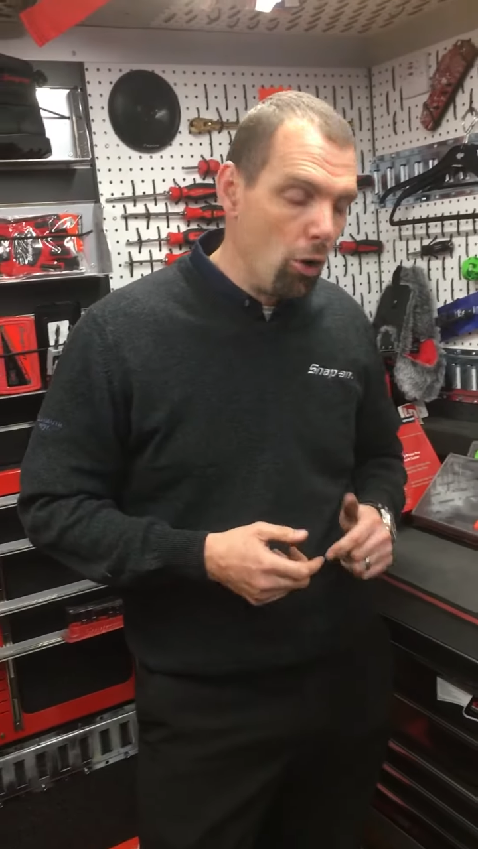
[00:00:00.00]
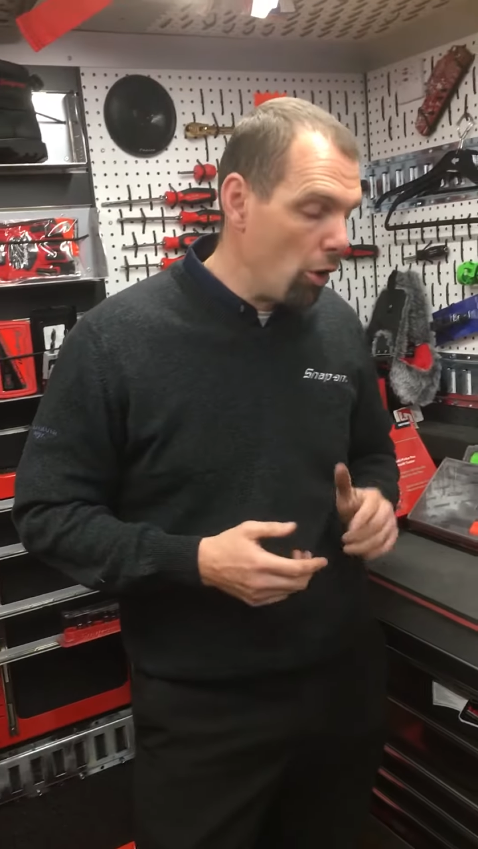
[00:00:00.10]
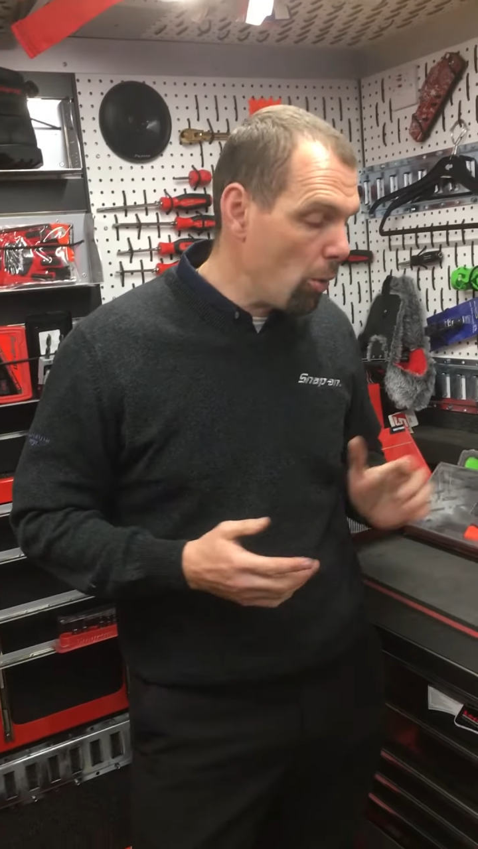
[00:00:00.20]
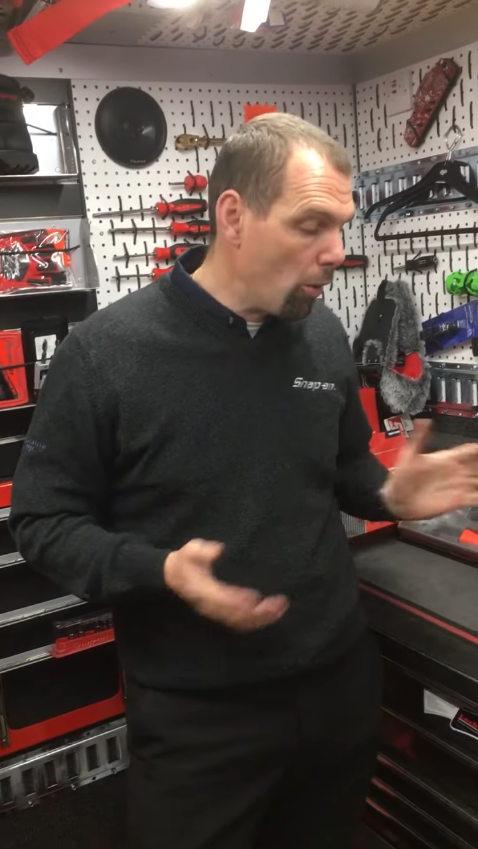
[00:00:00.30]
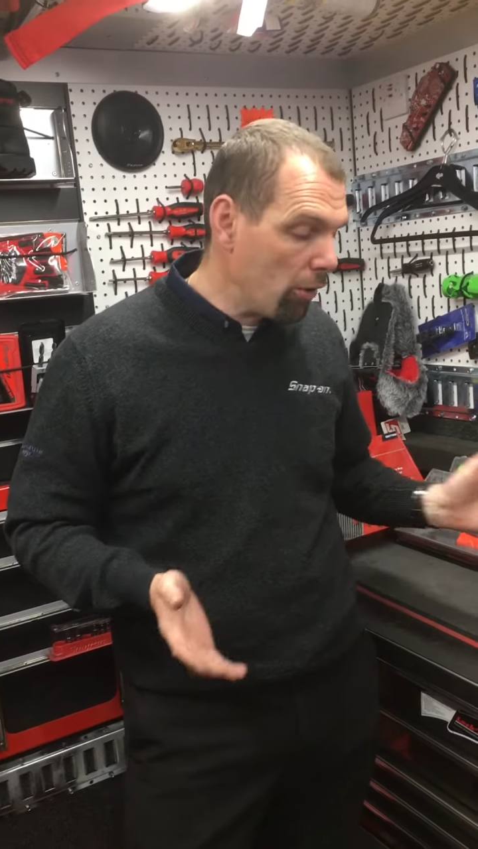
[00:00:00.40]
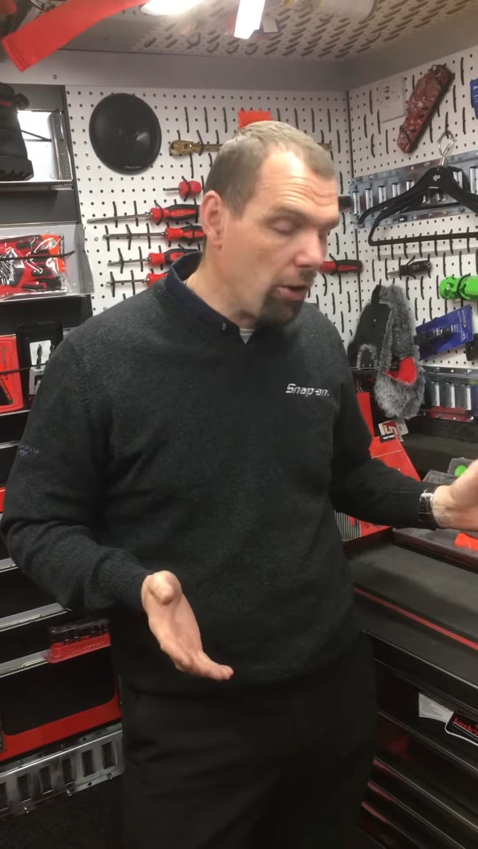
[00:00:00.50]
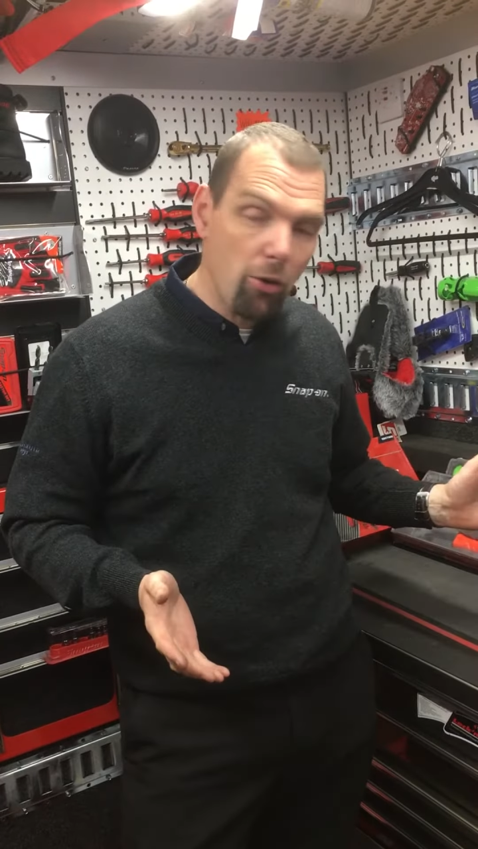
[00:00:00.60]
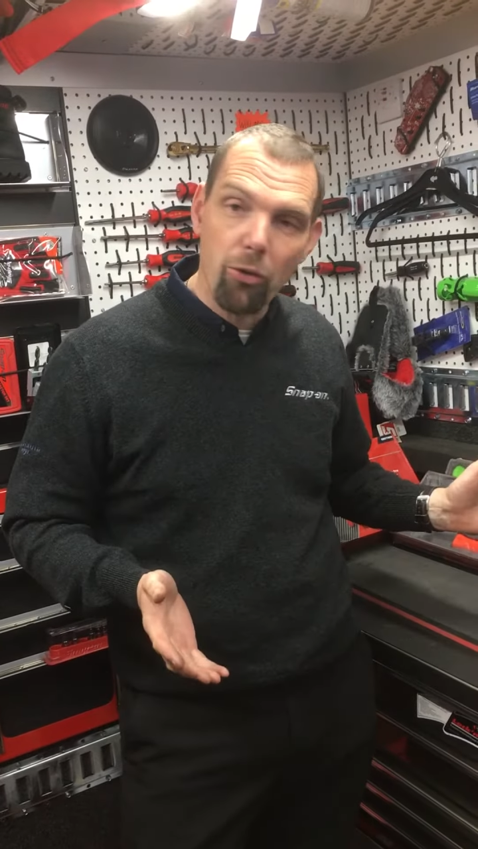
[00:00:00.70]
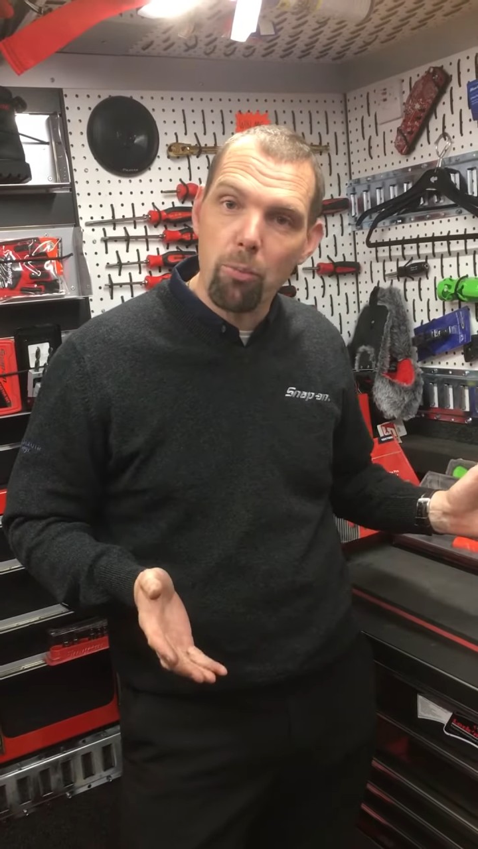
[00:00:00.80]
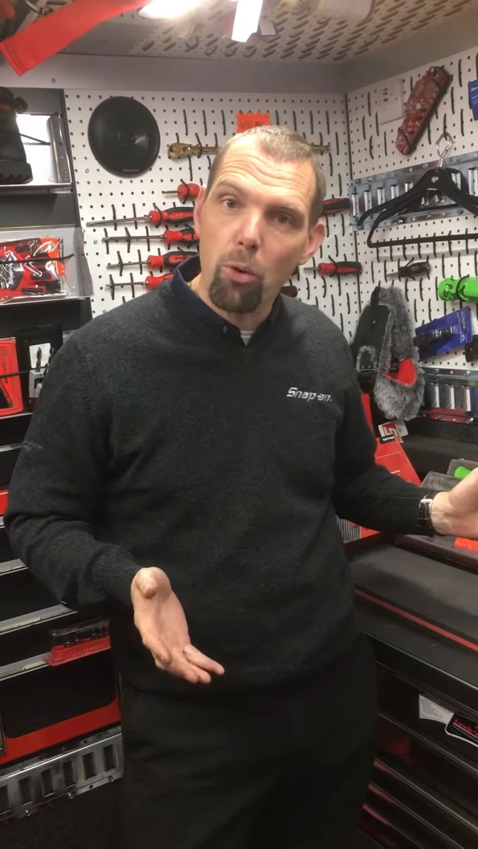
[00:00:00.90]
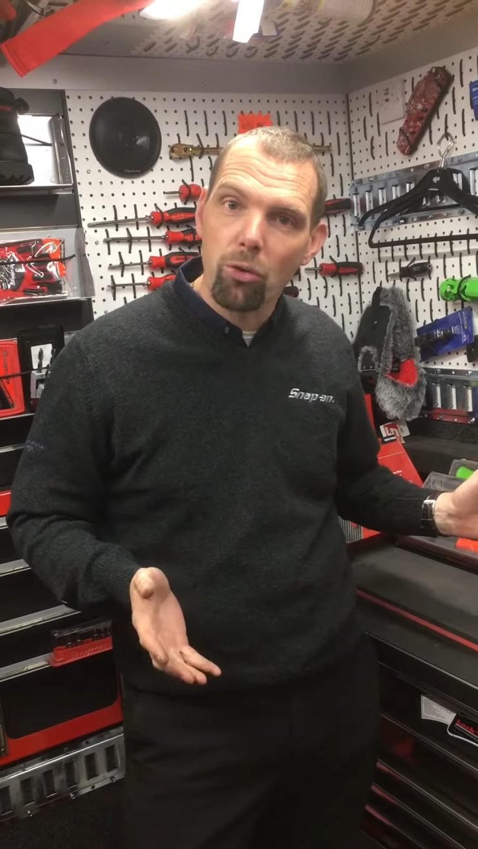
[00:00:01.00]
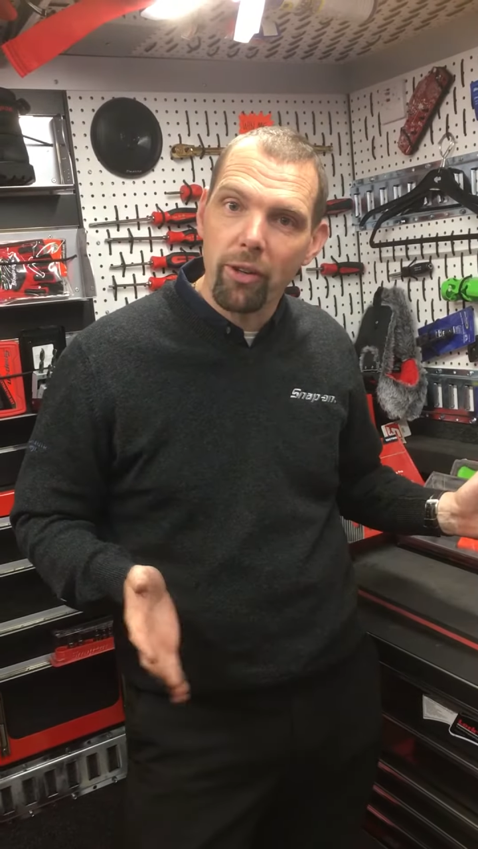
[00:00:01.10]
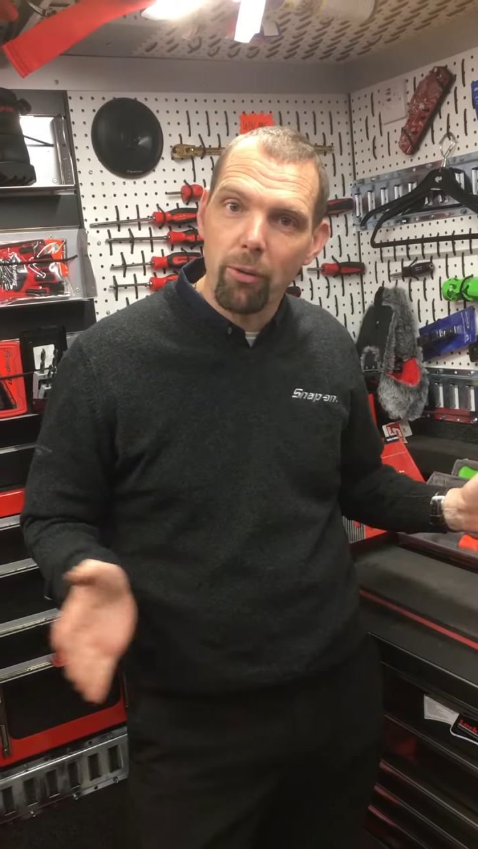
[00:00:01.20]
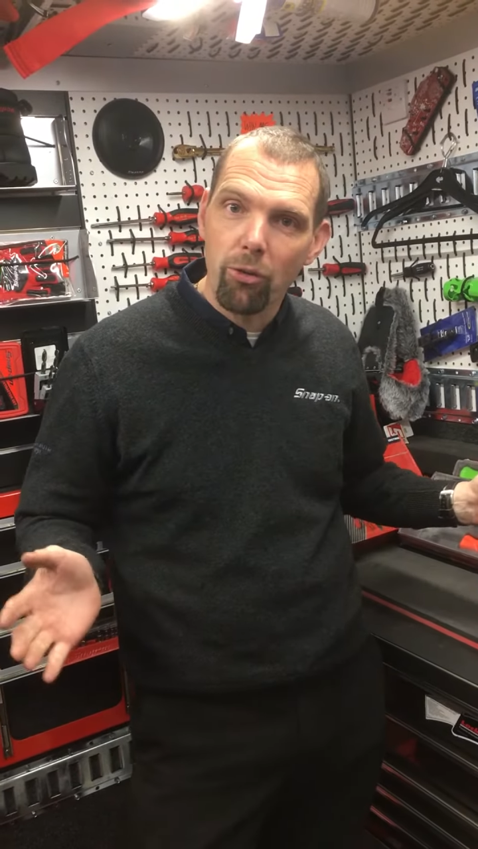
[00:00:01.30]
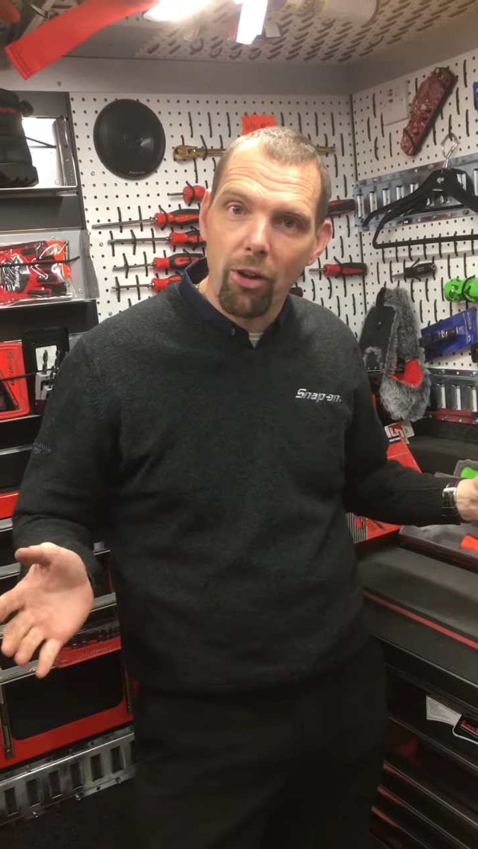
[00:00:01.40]
or you want to know some more
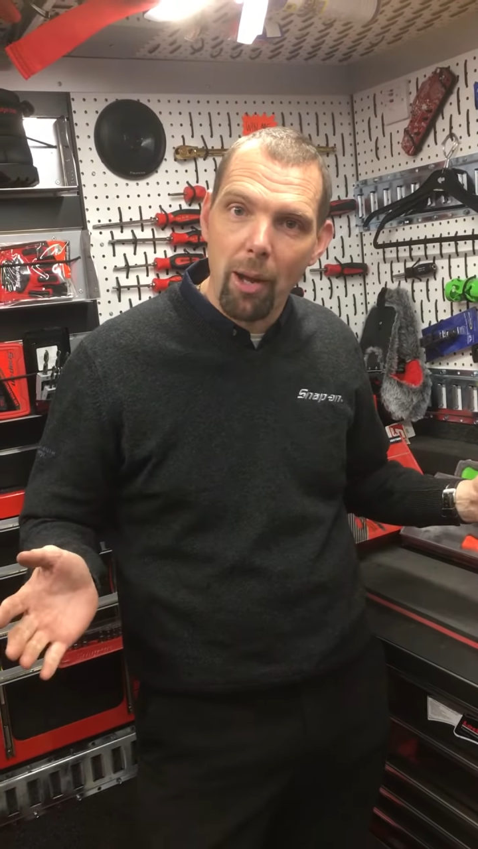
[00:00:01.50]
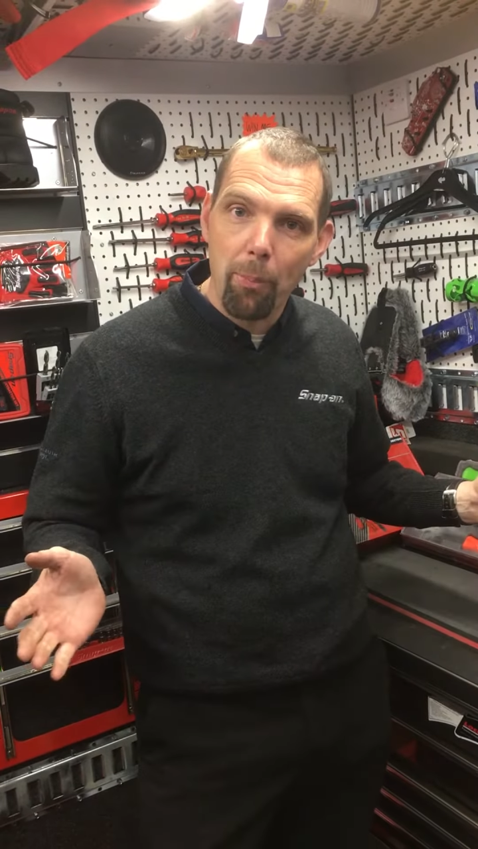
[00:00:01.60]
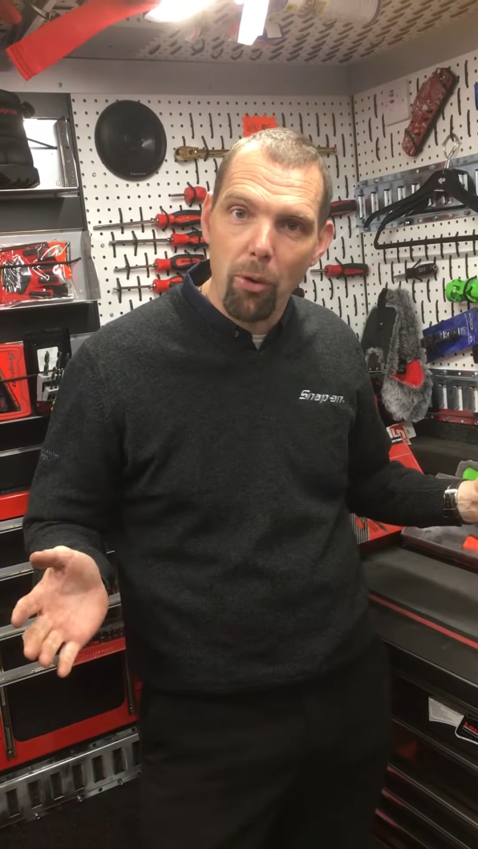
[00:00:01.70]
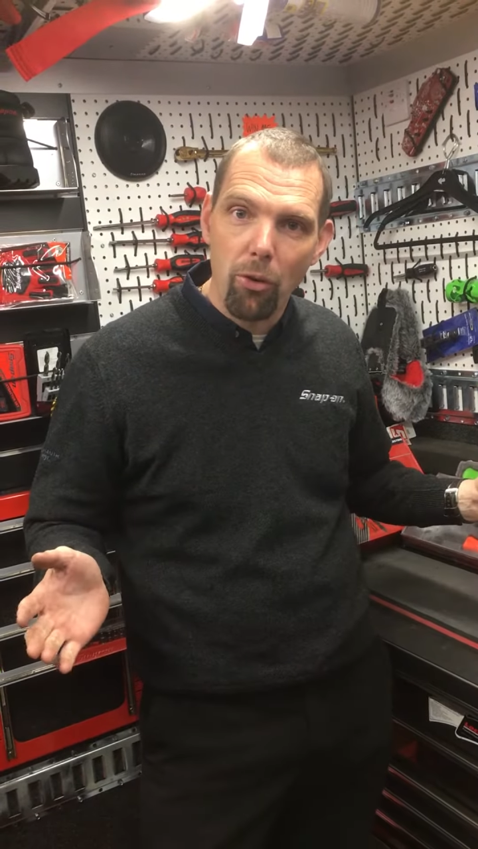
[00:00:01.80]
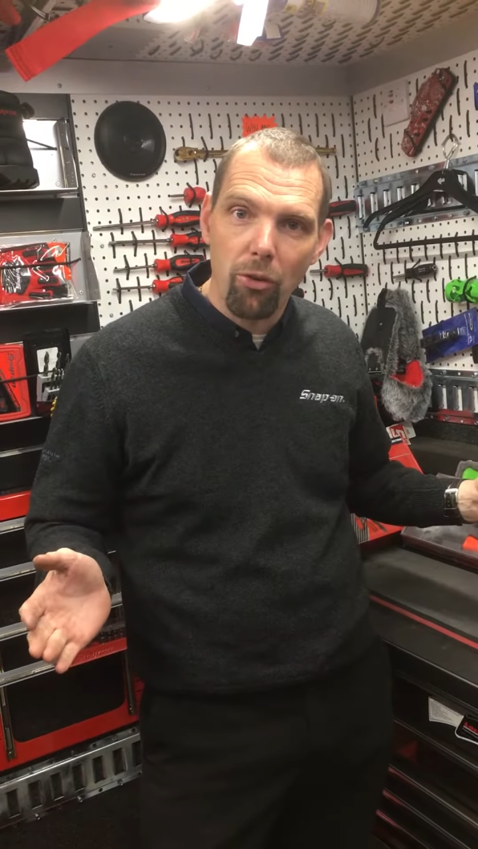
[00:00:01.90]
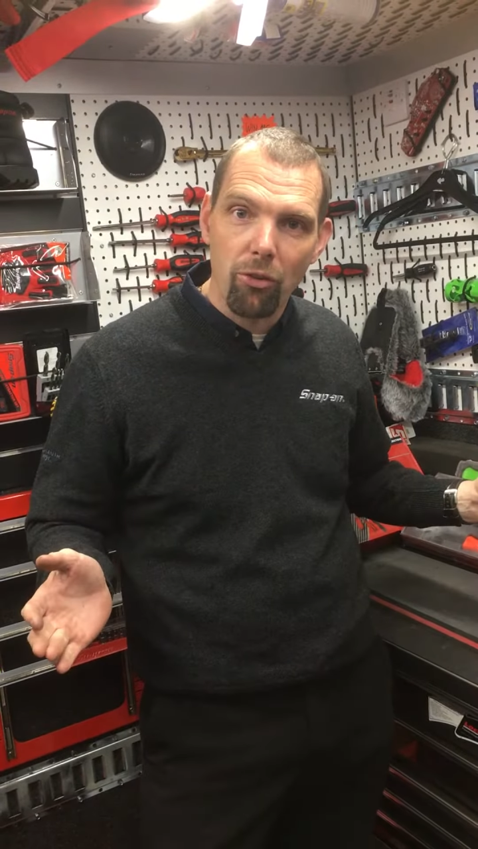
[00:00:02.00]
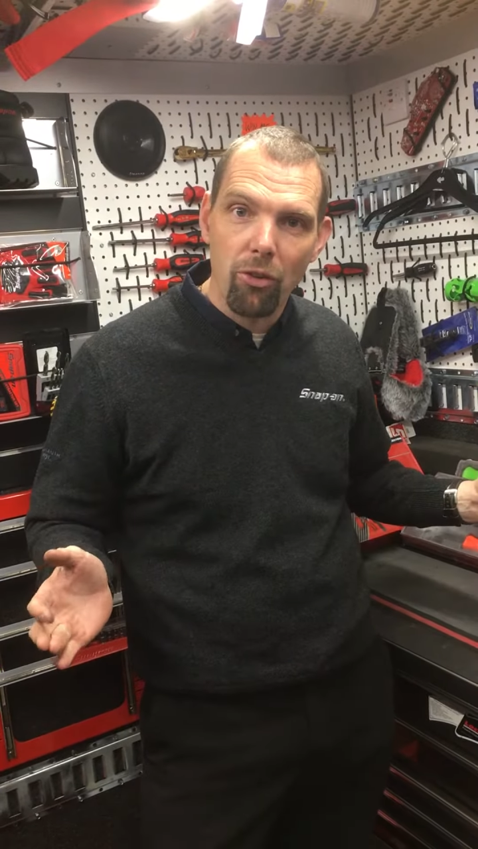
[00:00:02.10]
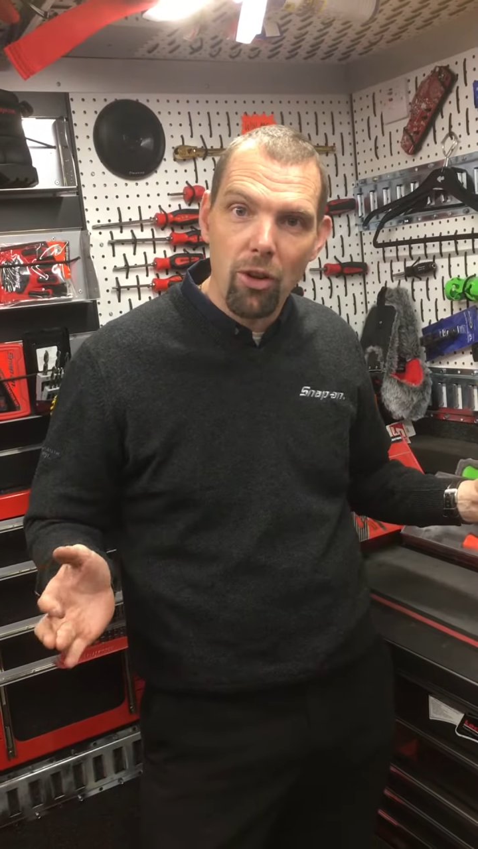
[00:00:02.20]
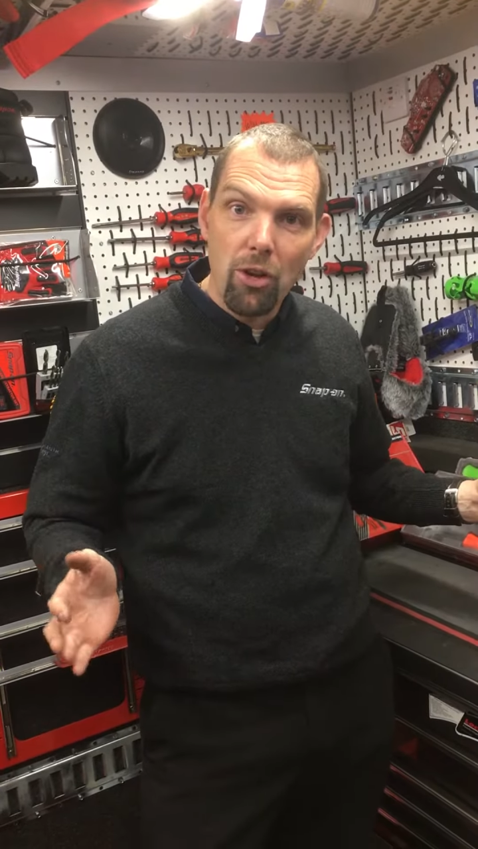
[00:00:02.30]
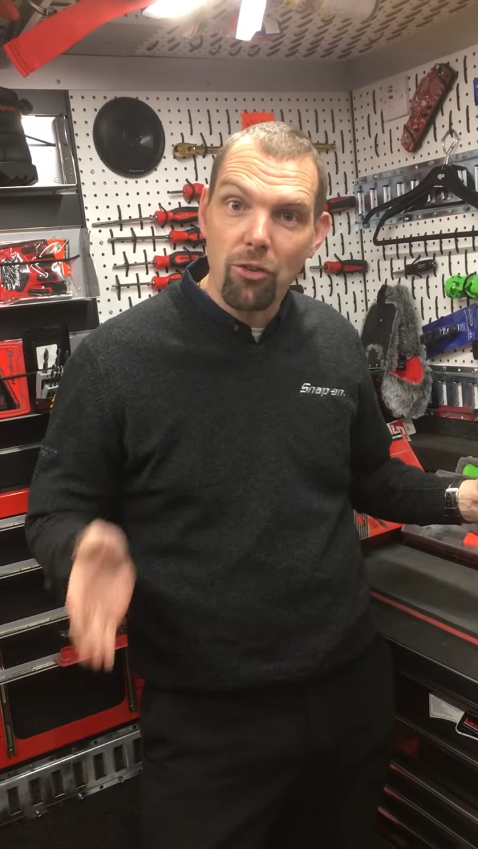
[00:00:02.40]
deals on our products,